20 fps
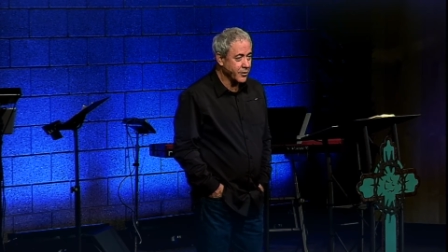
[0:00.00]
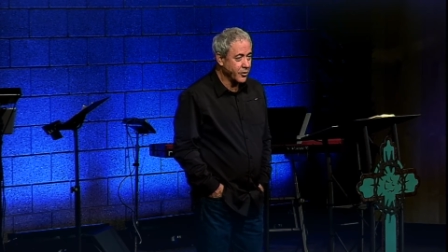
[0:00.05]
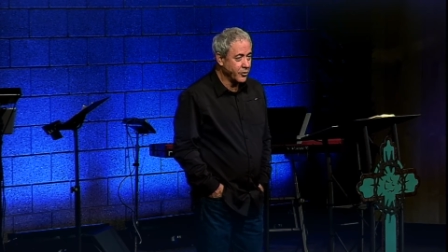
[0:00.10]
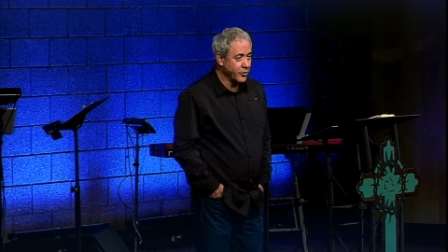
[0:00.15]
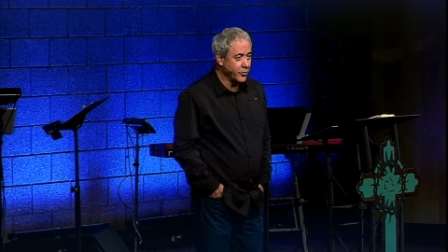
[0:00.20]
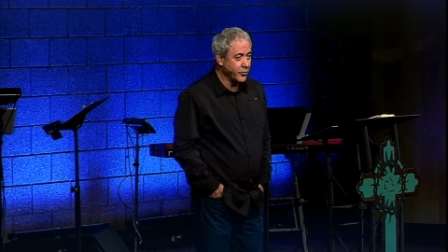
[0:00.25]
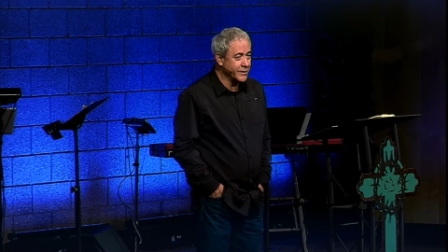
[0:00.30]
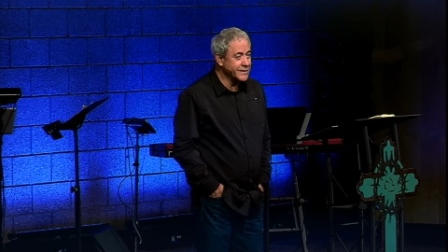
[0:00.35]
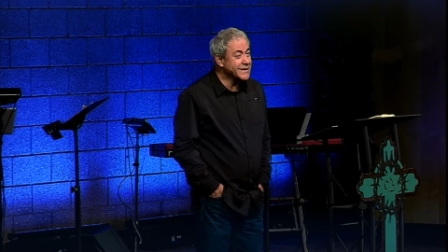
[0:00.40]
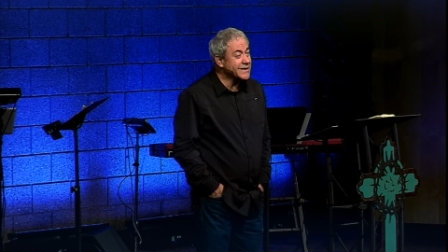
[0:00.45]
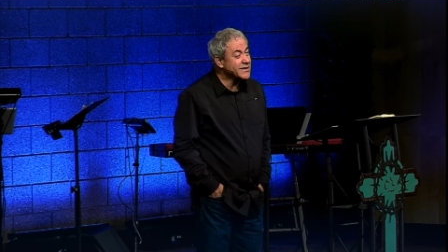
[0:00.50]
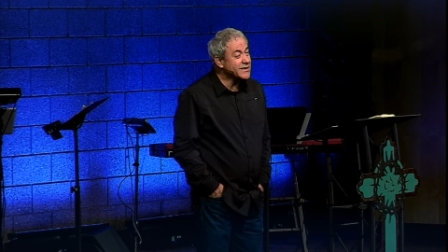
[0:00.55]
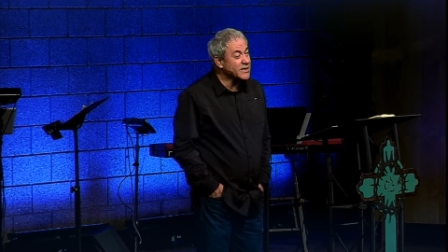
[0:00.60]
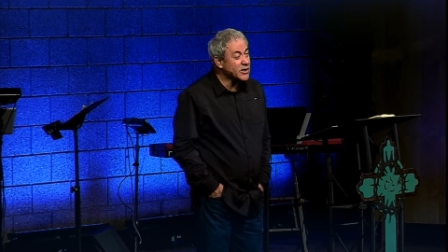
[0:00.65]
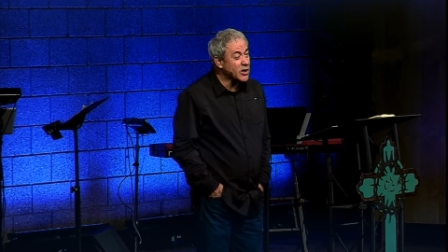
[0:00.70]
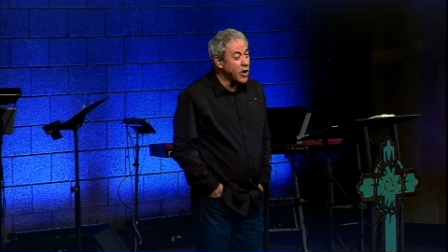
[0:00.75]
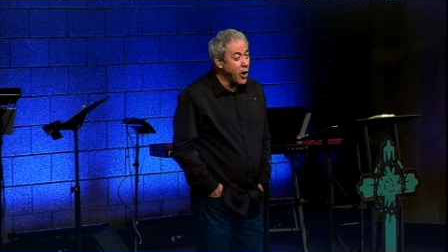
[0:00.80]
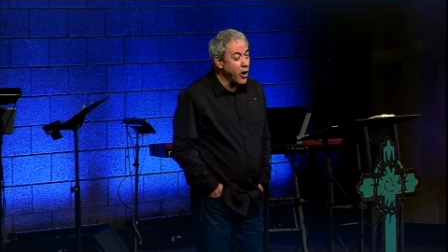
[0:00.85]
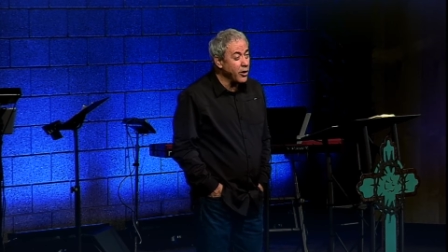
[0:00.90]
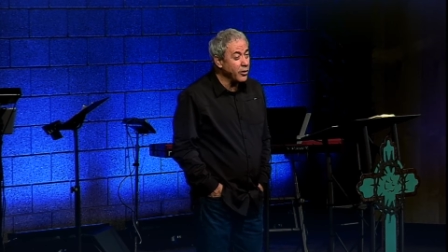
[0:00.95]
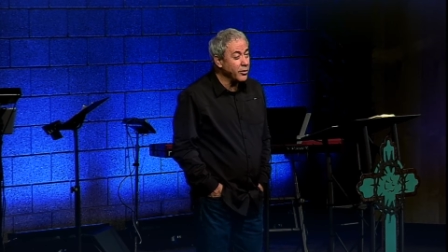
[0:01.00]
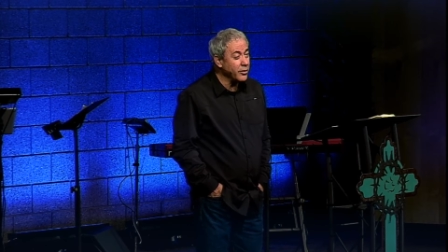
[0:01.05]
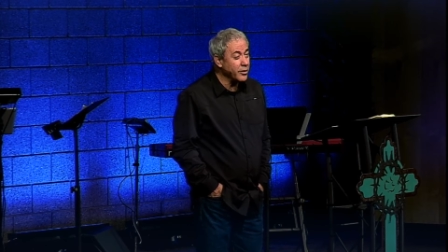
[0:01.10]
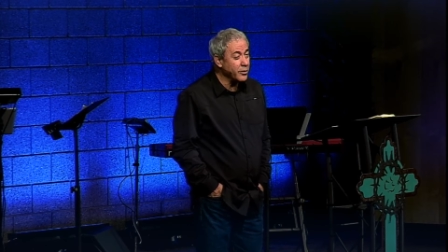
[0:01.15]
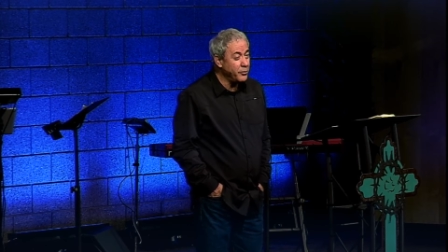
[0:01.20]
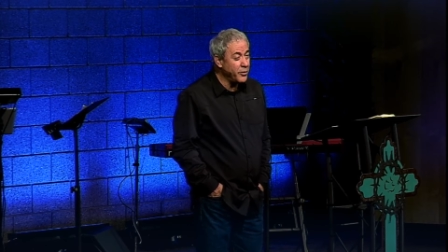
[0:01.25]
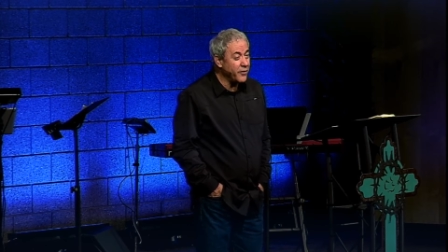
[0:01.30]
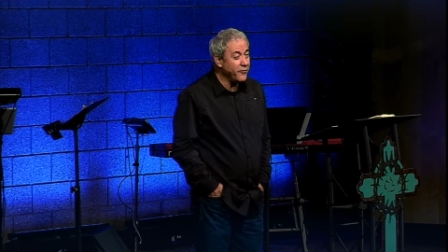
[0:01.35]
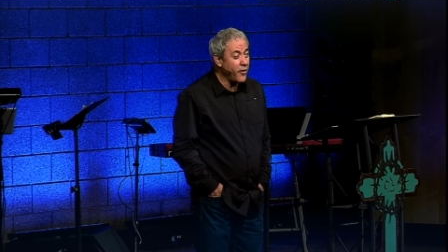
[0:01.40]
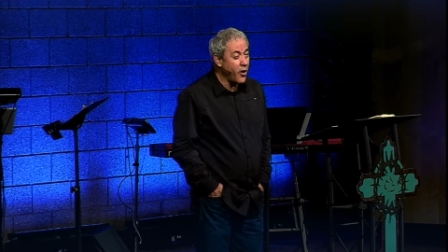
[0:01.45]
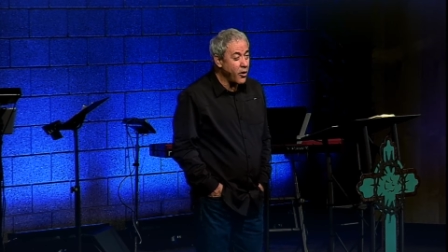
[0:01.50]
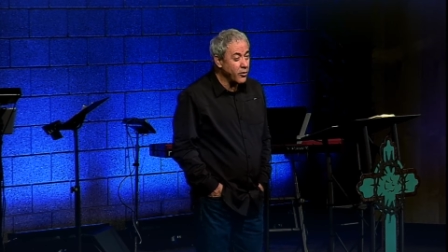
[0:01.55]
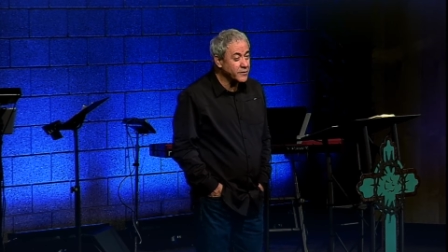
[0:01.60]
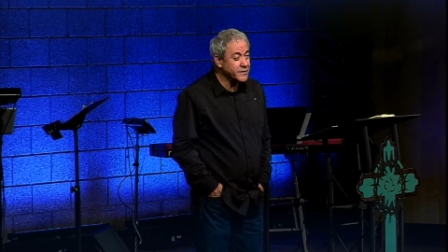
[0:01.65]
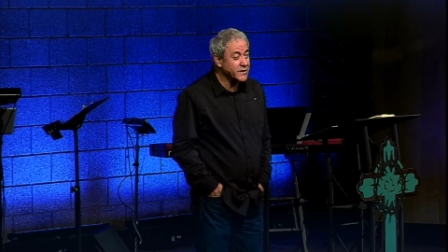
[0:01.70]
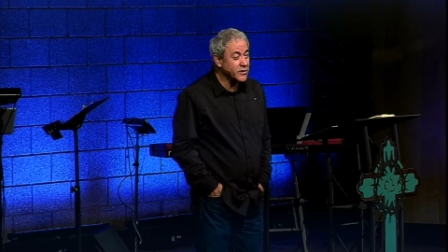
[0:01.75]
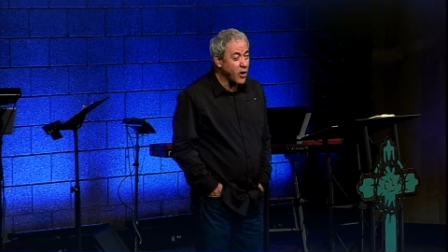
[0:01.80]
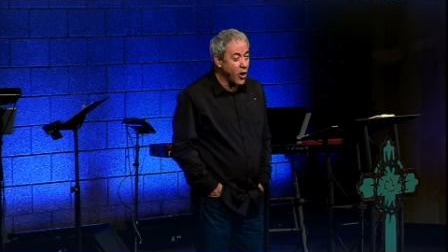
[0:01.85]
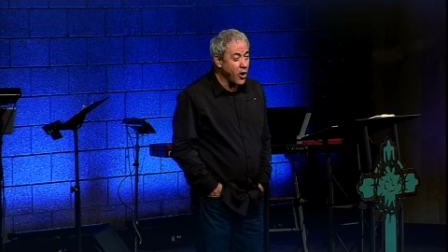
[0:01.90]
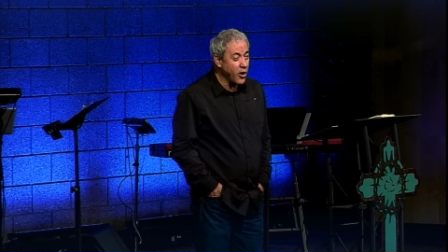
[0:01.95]
who is a scholar above all
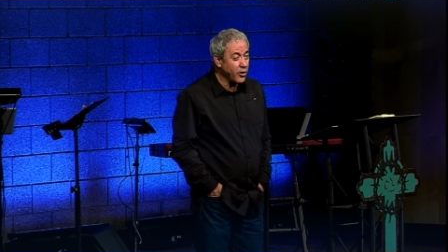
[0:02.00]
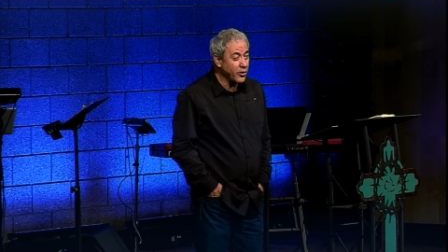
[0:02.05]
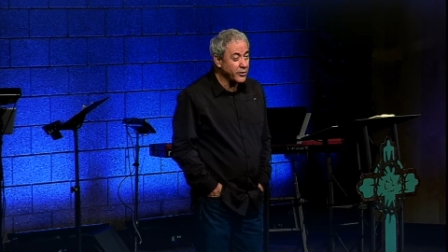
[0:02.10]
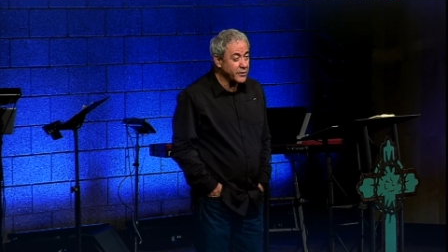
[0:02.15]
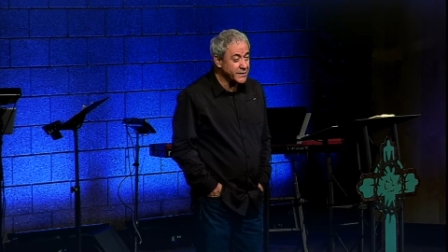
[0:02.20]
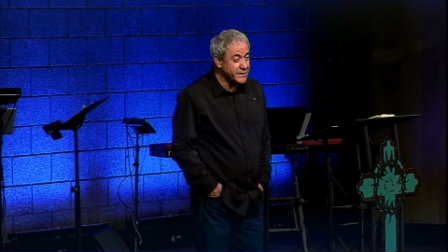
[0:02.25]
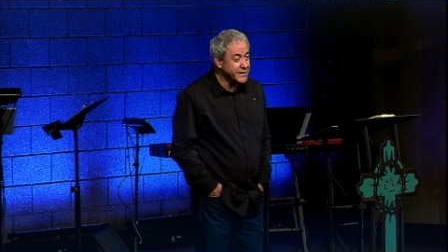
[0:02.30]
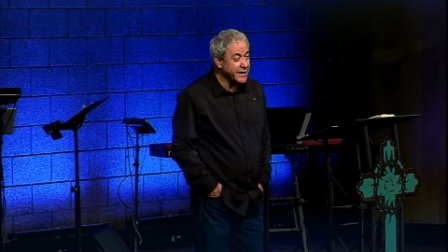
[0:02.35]
scholars